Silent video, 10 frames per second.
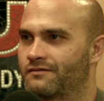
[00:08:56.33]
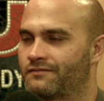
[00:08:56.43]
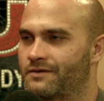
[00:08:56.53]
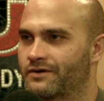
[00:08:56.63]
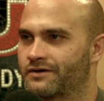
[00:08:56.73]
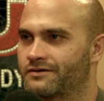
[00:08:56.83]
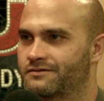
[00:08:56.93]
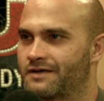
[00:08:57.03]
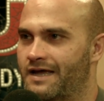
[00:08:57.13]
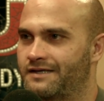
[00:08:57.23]
Maybe I'll get a
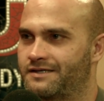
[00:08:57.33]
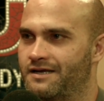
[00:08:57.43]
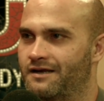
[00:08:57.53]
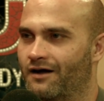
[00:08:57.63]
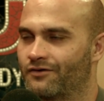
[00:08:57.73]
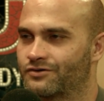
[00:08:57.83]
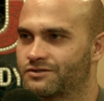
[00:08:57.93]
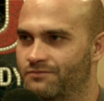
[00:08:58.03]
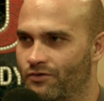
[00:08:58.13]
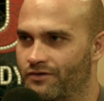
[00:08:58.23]
eighteen dollar
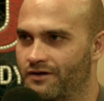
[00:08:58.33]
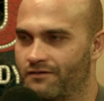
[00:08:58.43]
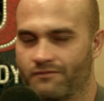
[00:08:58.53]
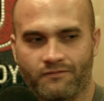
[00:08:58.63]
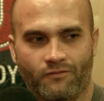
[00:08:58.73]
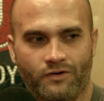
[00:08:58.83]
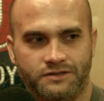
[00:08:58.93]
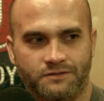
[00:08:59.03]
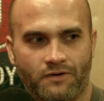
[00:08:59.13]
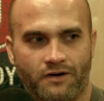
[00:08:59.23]
smoothie
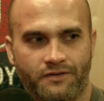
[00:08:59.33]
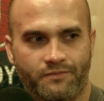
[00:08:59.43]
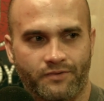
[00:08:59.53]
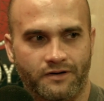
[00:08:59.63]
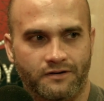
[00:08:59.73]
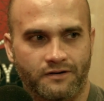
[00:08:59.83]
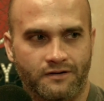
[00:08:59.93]
once a month, but yeah,